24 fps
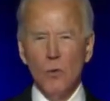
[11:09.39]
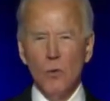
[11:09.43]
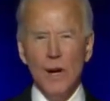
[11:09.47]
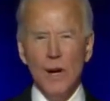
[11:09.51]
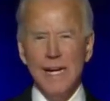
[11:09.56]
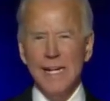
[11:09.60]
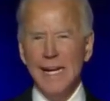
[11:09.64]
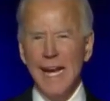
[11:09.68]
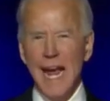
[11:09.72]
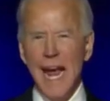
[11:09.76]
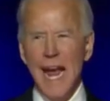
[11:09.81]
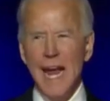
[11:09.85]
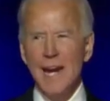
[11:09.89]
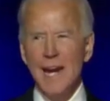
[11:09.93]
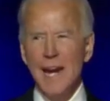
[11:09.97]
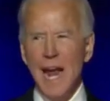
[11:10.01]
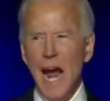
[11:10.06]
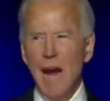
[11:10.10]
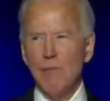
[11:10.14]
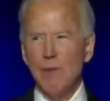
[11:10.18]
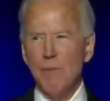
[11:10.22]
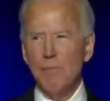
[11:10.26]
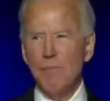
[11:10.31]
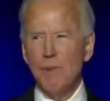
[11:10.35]
We
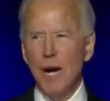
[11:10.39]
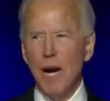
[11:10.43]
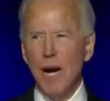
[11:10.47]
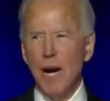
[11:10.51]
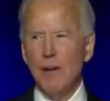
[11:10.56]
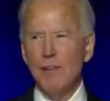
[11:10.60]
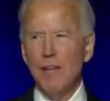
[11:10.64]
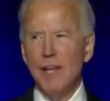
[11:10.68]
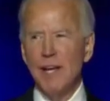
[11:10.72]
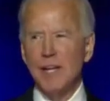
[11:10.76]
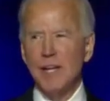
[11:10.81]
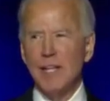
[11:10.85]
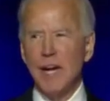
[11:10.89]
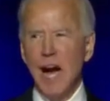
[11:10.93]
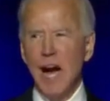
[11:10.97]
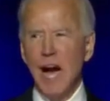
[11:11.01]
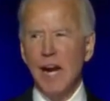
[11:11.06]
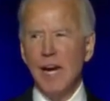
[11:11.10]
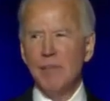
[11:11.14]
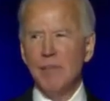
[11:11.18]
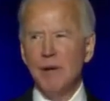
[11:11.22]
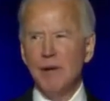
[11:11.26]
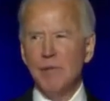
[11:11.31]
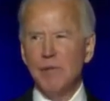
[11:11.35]
cannot repair the
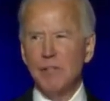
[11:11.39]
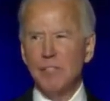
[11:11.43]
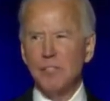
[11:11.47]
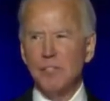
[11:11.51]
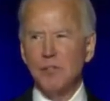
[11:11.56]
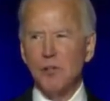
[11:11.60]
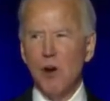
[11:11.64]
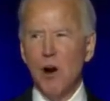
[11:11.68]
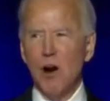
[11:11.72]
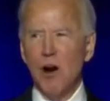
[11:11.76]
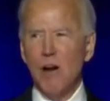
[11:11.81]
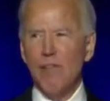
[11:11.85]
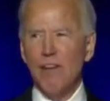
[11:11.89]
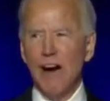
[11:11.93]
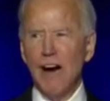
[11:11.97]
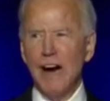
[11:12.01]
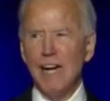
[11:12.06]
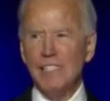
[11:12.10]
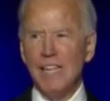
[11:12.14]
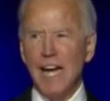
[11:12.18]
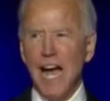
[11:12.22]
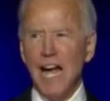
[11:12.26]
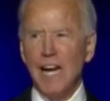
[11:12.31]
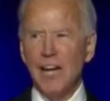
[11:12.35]
economy, restore our
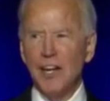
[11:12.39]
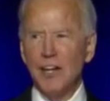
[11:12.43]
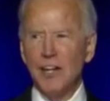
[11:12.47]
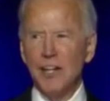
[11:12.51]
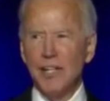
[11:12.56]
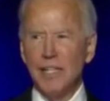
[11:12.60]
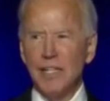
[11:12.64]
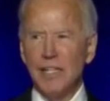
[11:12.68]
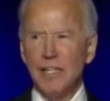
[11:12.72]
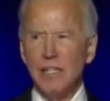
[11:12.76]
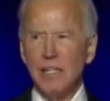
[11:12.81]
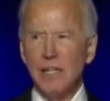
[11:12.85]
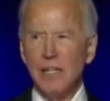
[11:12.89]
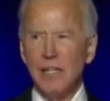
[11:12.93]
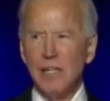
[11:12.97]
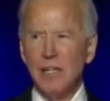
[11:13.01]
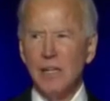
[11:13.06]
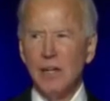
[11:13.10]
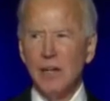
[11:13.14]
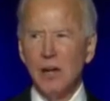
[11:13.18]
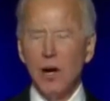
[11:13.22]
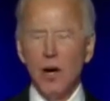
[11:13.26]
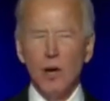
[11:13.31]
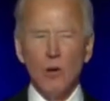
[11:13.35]
vitality,
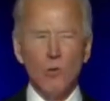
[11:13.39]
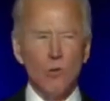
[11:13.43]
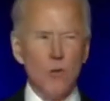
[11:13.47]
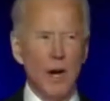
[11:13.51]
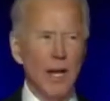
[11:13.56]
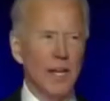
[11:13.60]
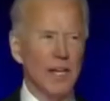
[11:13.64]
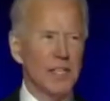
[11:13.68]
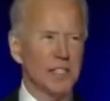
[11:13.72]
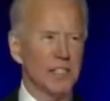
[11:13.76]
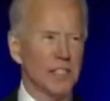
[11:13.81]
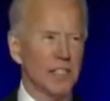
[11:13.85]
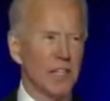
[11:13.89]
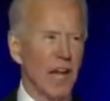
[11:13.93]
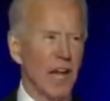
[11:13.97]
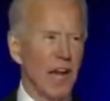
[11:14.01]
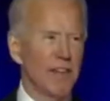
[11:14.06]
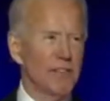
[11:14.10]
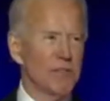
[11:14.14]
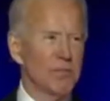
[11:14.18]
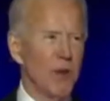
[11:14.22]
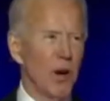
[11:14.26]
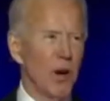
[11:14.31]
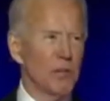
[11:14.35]
or relish
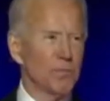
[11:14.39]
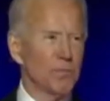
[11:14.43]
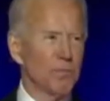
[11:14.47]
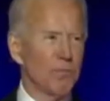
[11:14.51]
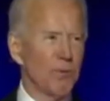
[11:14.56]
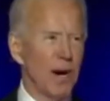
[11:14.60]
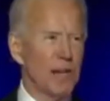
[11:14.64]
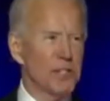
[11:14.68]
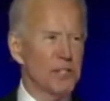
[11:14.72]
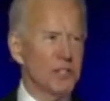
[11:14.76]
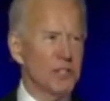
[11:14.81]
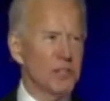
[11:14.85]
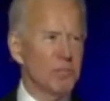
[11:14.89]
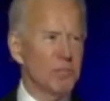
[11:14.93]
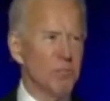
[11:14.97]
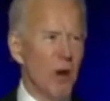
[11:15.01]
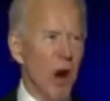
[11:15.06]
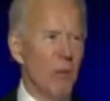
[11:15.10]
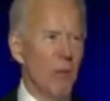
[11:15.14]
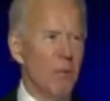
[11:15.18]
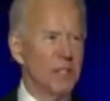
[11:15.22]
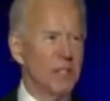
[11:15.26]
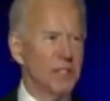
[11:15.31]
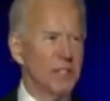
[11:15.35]
life's most precious
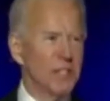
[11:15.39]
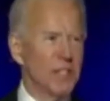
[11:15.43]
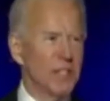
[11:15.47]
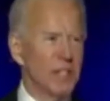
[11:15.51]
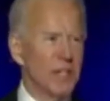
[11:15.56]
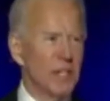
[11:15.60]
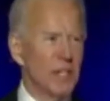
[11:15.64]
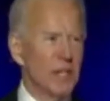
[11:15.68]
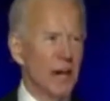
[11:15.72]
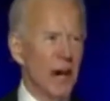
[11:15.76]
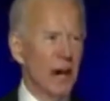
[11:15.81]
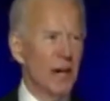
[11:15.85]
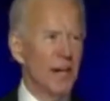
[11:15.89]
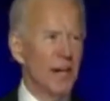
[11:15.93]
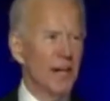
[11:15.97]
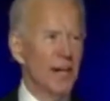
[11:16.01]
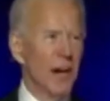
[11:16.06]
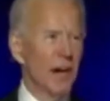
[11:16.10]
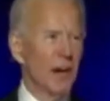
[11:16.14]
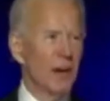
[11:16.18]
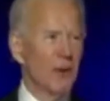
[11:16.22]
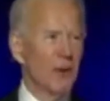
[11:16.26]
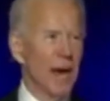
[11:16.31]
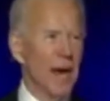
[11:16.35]
moments, hugging
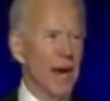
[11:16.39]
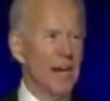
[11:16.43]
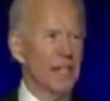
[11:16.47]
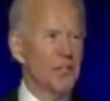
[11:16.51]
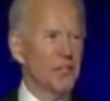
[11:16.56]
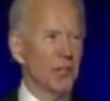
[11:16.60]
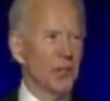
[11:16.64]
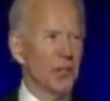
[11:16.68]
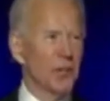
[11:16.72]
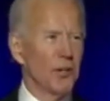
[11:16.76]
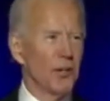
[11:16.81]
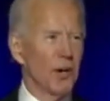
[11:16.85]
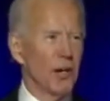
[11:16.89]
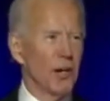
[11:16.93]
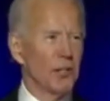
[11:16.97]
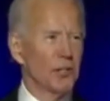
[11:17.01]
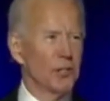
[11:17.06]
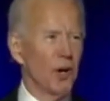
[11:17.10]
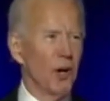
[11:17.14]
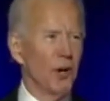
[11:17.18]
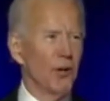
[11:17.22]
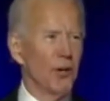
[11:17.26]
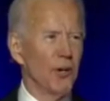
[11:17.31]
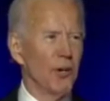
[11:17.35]
our grandchildren, our
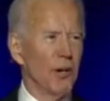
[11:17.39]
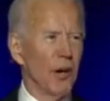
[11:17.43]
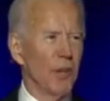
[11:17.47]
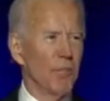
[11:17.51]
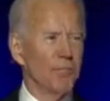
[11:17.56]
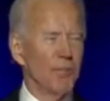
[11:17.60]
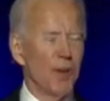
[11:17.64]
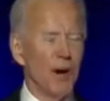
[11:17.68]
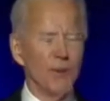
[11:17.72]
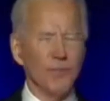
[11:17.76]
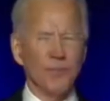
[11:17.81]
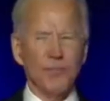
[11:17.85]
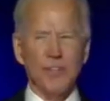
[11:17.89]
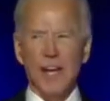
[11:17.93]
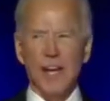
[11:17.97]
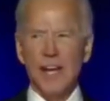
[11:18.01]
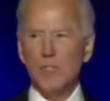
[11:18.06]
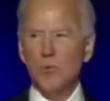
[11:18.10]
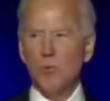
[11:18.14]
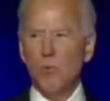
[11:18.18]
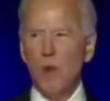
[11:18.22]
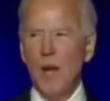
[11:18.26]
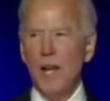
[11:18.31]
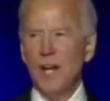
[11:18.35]
children, our
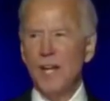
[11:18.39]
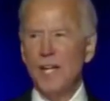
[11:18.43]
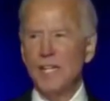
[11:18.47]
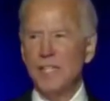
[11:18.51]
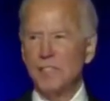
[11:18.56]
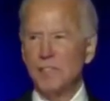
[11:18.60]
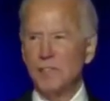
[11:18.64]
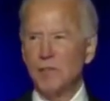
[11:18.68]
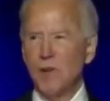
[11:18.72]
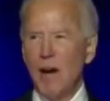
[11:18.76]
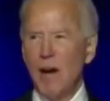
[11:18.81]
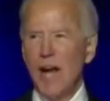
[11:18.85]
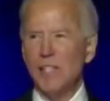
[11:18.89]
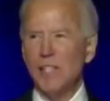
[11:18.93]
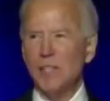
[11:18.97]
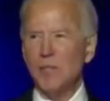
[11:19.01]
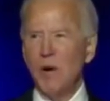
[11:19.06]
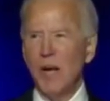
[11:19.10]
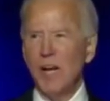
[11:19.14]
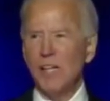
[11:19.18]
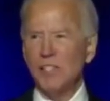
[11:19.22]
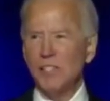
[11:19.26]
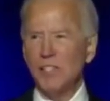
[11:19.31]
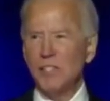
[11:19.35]
birthdays, weddings,
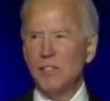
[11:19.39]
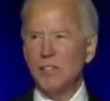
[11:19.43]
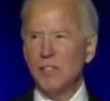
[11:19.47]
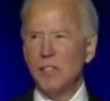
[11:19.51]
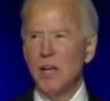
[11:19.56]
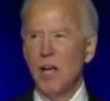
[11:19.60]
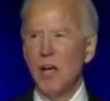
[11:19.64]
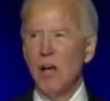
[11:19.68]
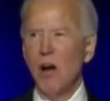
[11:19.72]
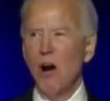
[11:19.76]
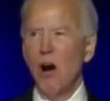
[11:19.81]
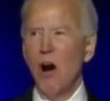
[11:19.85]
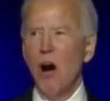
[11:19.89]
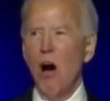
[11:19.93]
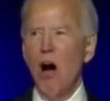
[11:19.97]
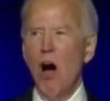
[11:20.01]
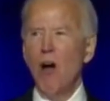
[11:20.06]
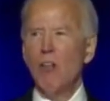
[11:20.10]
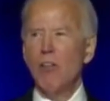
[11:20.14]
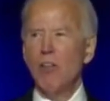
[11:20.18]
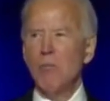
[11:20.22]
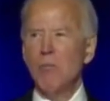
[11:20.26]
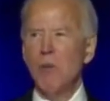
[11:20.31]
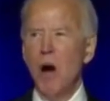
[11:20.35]
graduations,
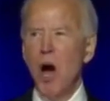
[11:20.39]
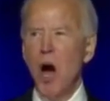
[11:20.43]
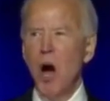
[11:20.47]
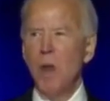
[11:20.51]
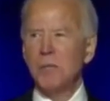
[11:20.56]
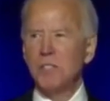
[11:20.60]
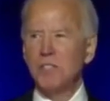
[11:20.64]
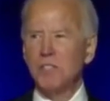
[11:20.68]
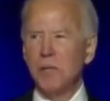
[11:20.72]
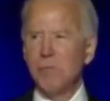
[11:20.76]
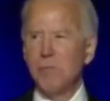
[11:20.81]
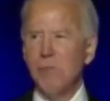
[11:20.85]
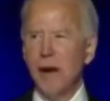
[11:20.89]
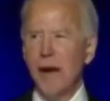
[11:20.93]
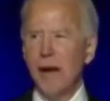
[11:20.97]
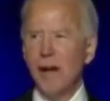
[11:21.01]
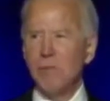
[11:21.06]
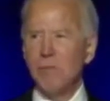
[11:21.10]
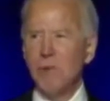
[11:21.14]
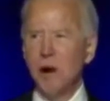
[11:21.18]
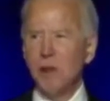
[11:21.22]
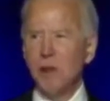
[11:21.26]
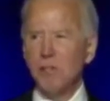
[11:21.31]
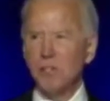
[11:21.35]
all the moments that
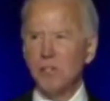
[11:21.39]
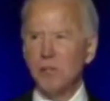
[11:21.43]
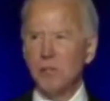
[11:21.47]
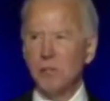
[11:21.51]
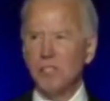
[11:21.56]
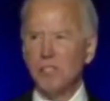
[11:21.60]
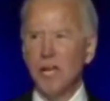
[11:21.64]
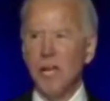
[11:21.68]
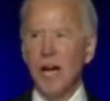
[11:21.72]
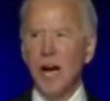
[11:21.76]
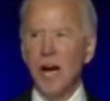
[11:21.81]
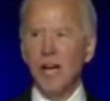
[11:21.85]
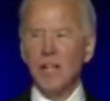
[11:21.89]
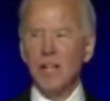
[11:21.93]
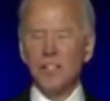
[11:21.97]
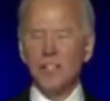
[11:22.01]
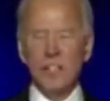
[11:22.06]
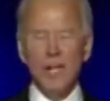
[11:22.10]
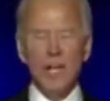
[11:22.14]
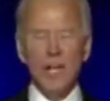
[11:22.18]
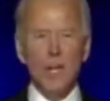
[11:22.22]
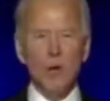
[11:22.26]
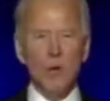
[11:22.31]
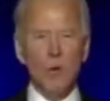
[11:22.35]
matter most to us
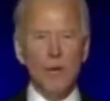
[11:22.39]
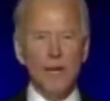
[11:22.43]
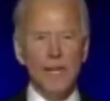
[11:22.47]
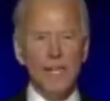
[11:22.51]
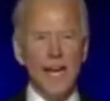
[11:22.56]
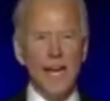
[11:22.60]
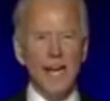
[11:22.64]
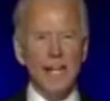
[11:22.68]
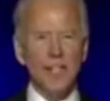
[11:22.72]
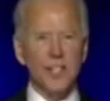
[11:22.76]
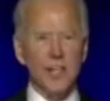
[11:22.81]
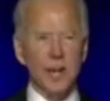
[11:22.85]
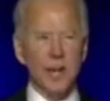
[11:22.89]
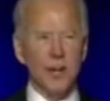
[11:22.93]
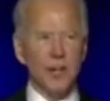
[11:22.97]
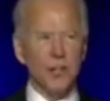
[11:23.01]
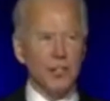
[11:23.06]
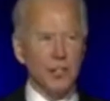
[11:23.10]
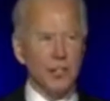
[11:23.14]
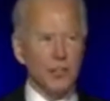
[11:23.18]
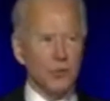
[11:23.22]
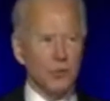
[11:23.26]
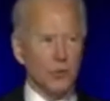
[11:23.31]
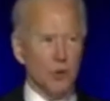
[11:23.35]
until we get it
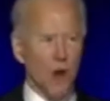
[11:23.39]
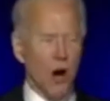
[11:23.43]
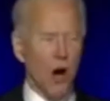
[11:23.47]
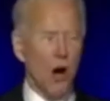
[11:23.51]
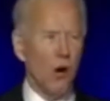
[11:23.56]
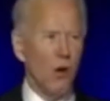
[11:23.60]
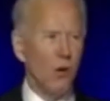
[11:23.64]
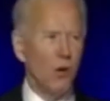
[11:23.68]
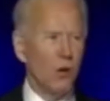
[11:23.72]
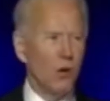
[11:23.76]
under control.